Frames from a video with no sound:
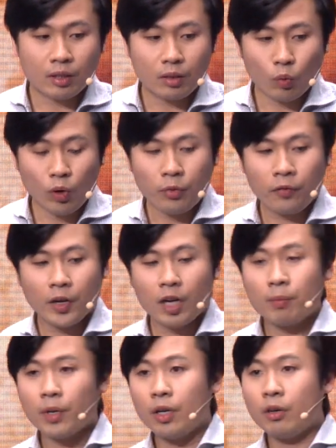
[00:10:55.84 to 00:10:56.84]
when we think
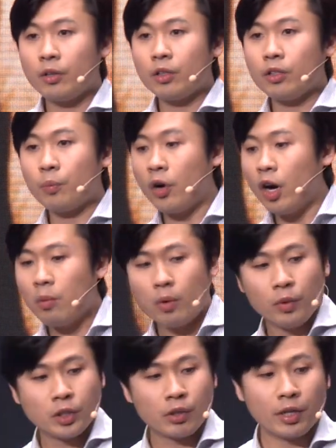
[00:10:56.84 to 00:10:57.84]
about the problem
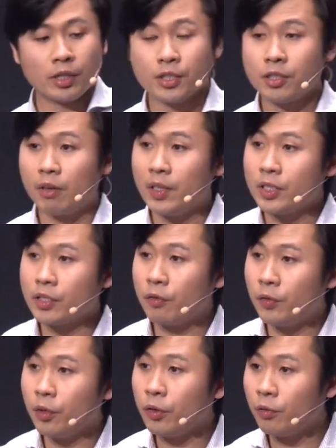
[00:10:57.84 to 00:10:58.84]
we're trying to solve is the
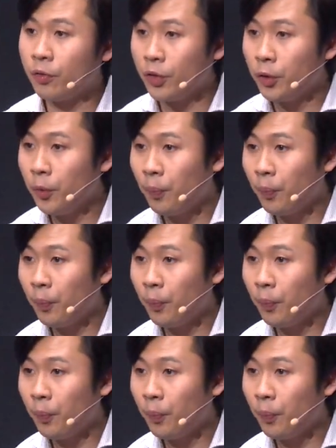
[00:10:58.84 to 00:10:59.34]
field of view.